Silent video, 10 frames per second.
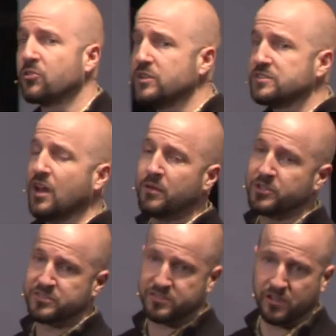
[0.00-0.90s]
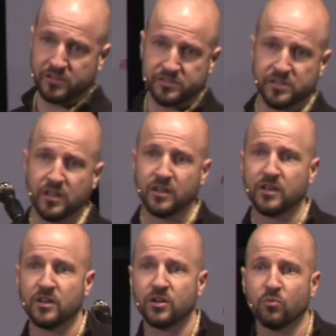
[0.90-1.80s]
Chris Tomlin songs
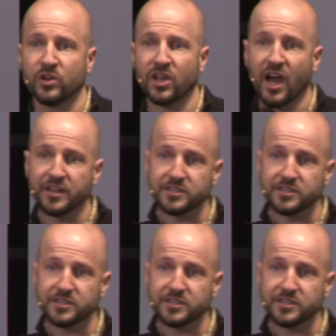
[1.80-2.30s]
when God